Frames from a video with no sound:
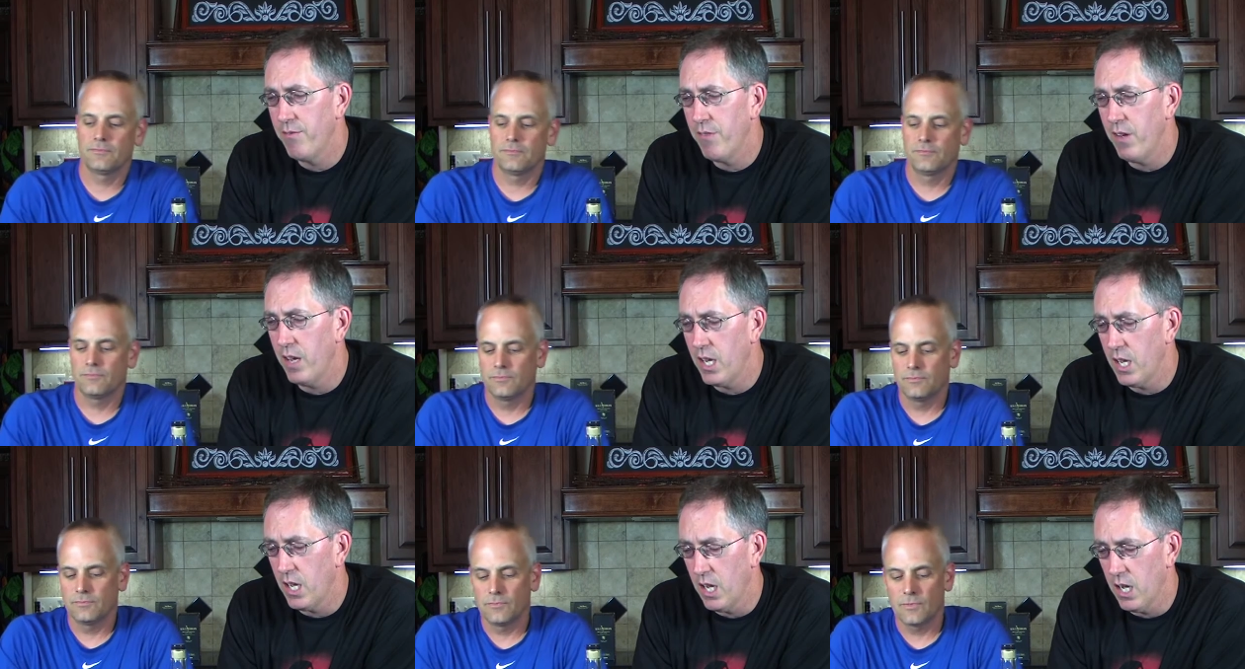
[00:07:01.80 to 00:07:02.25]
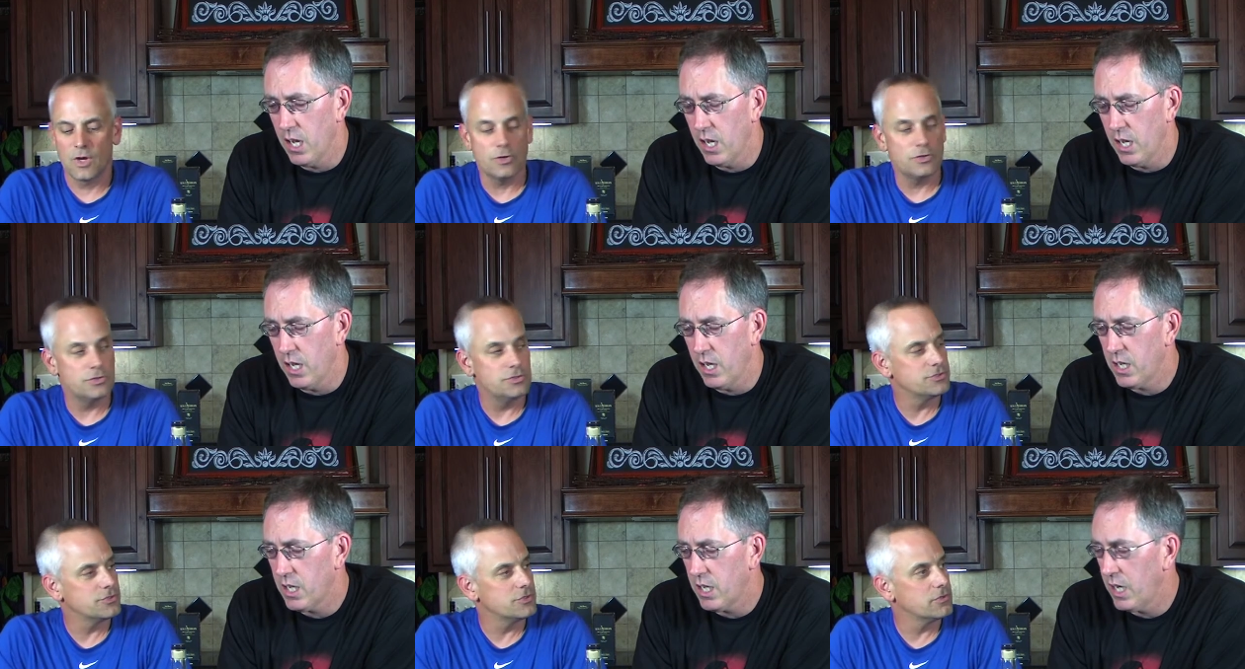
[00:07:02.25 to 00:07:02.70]
Speaker 1: a. Uh, Are you
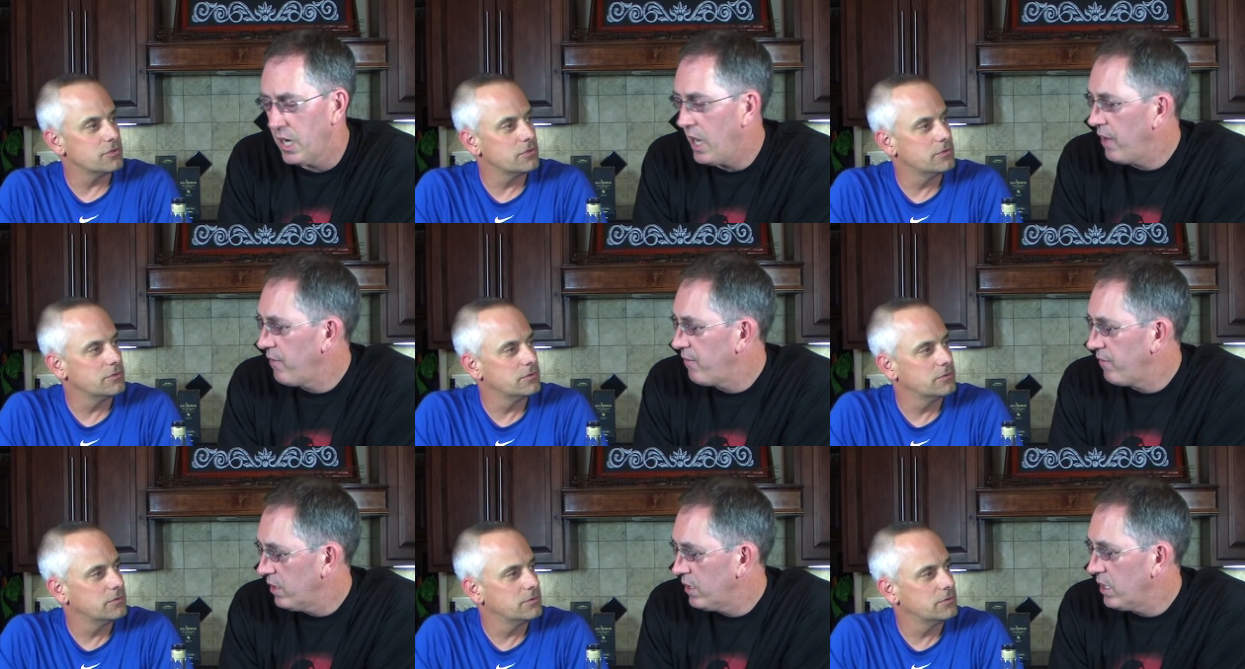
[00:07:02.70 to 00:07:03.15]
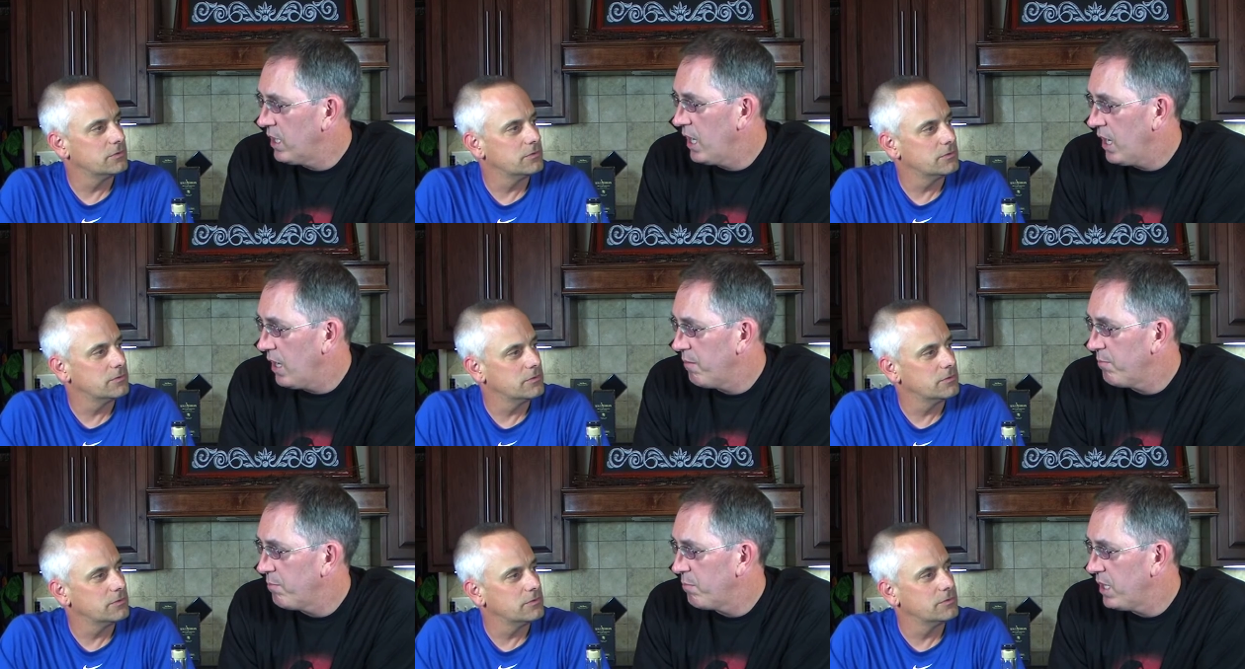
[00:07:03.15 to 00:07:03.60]
it sure? Can have, yeah,
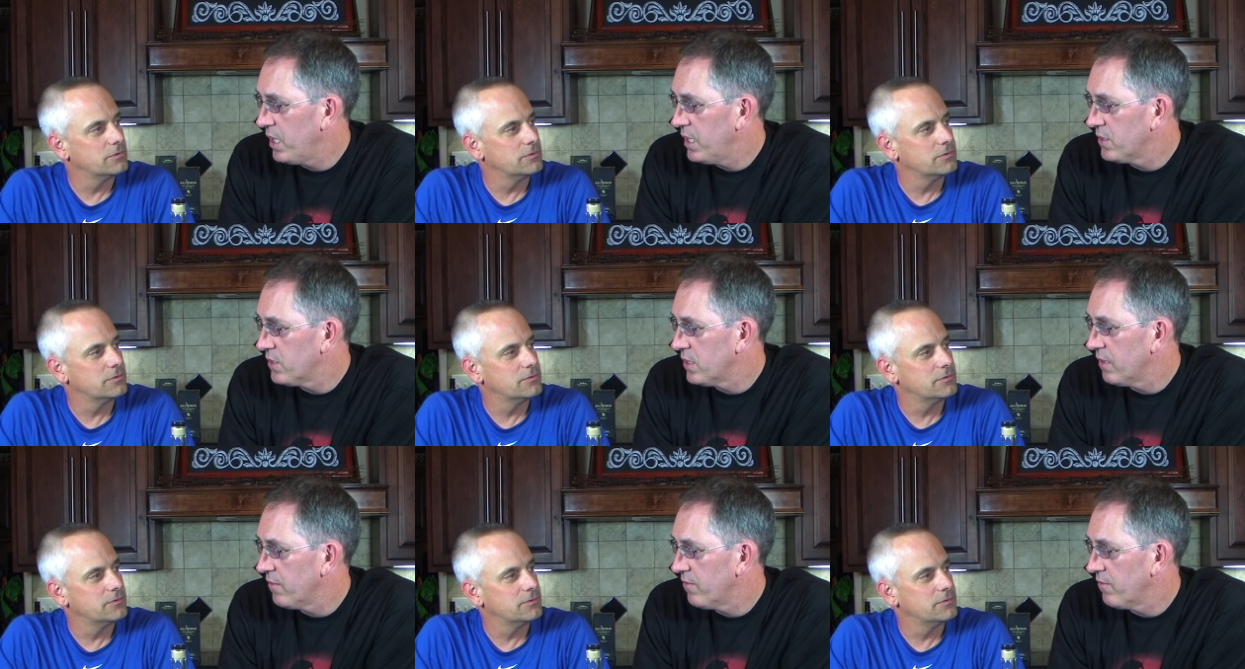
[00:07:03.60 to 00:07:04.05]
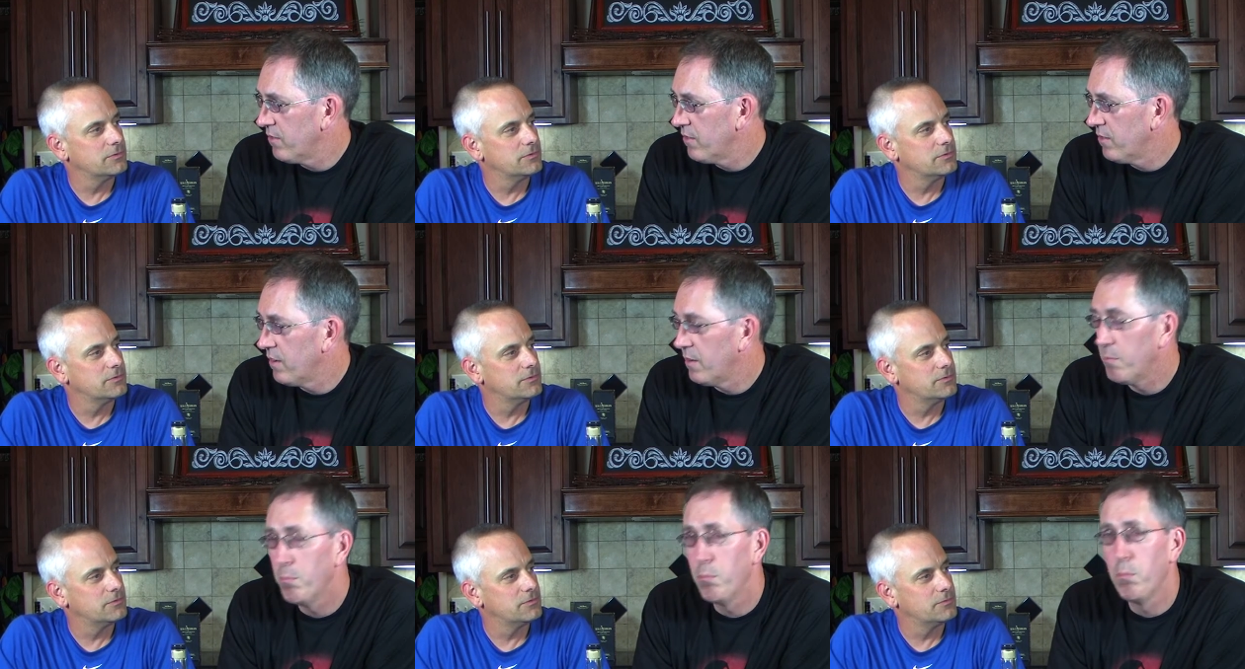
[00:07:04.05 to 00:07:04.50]
I'm positive.
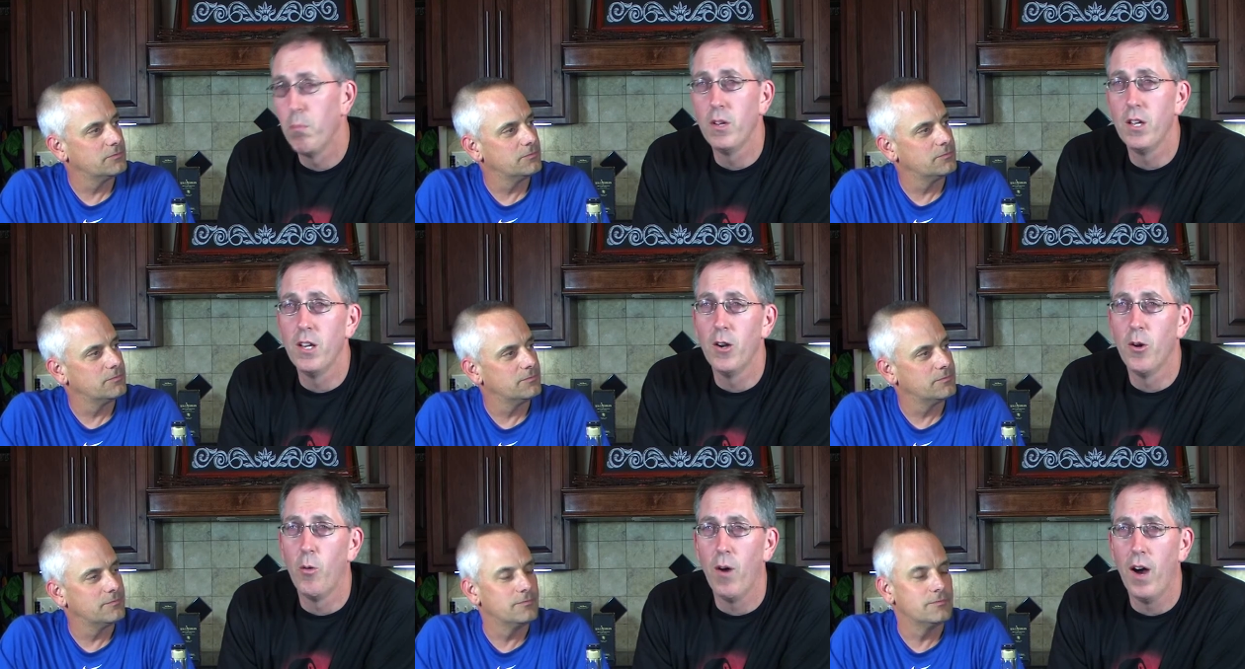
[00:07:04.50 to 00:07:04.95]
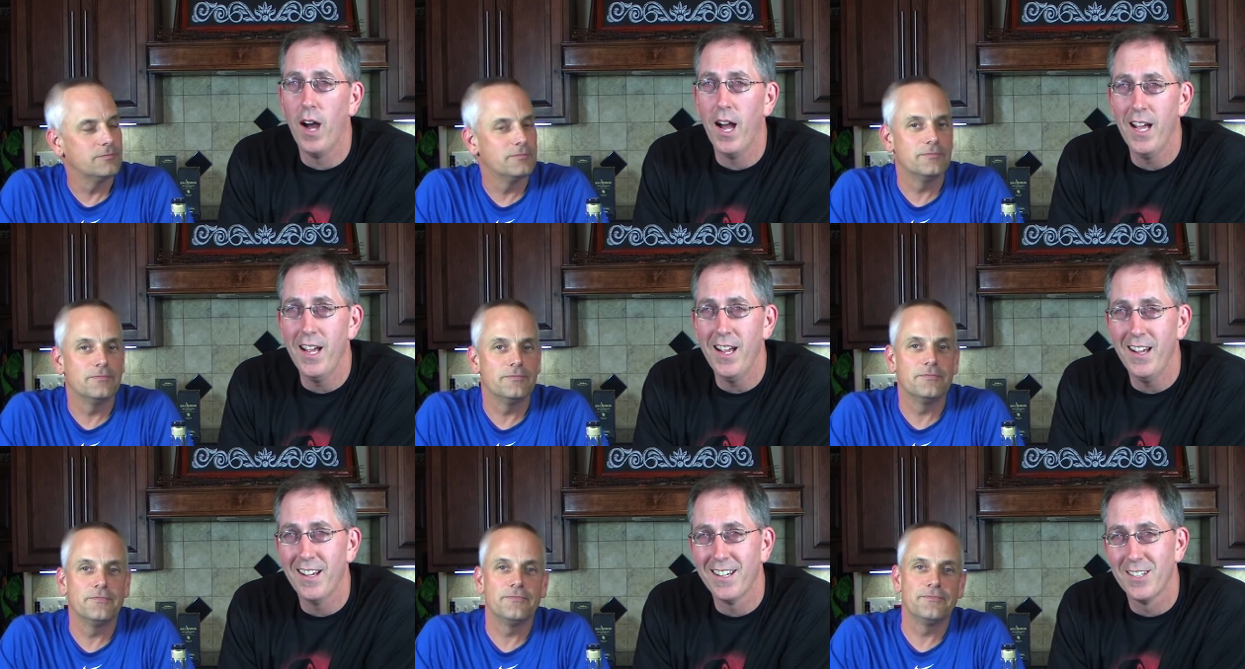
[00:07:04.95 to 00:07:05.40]
You know why?
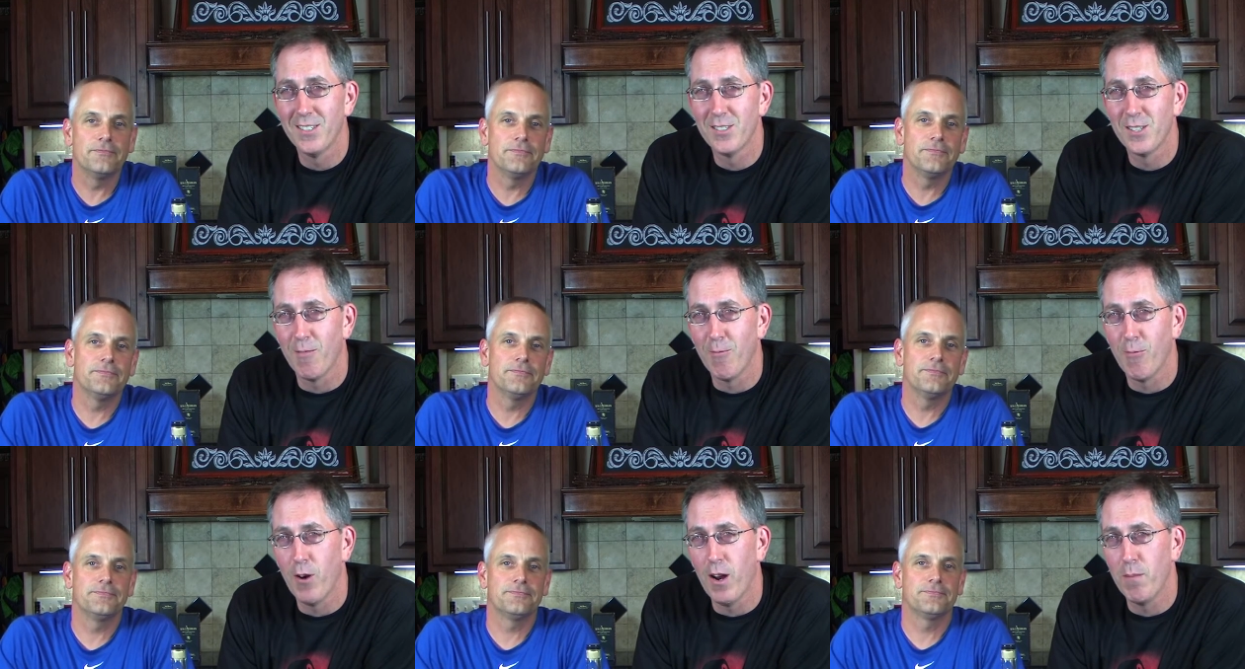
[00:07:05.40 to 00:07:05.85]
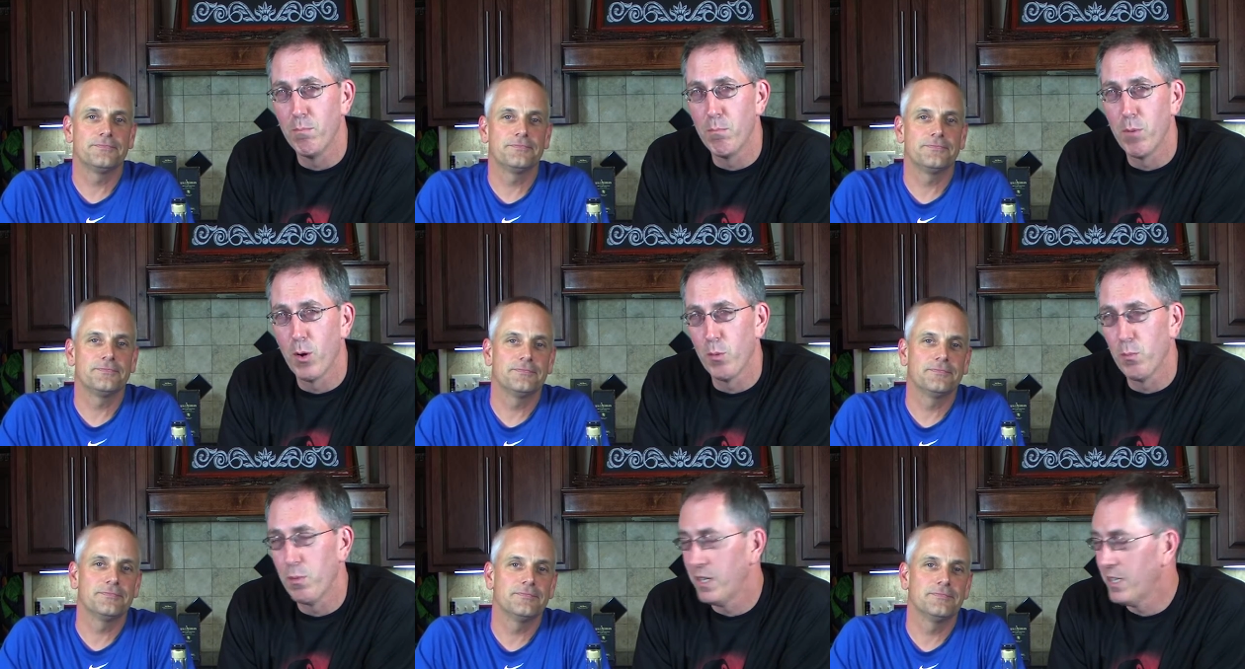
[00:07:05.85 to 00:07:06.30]
Because I've read
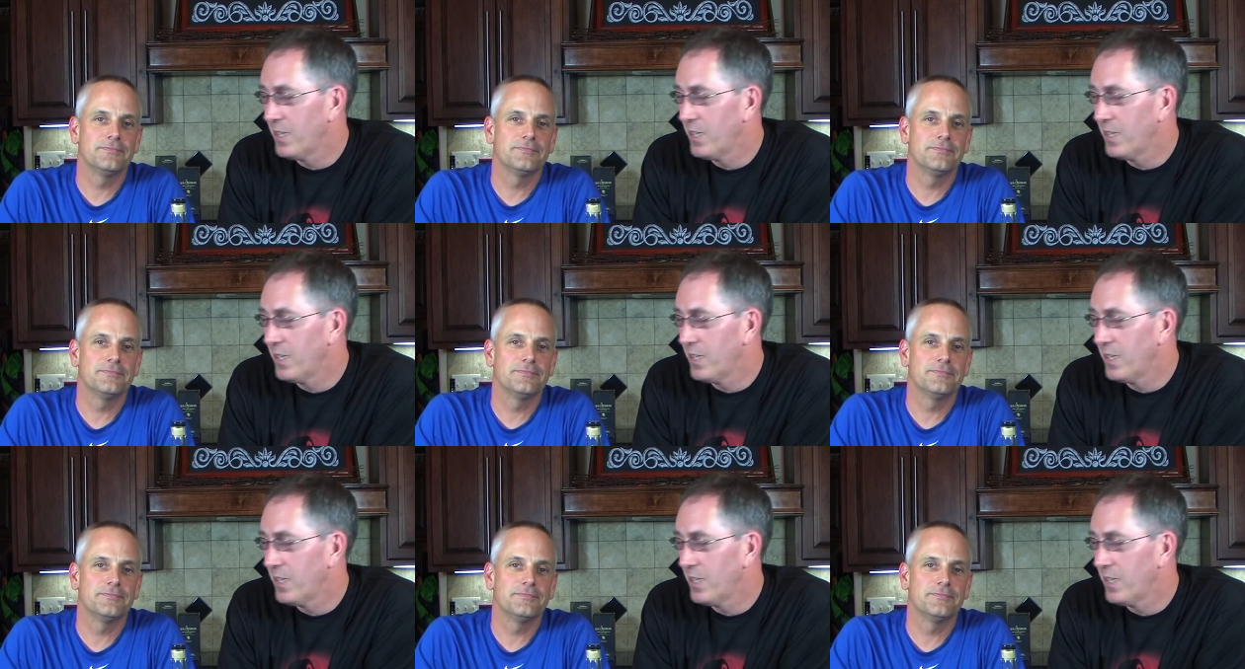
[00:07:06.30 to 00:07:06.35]
Bourbon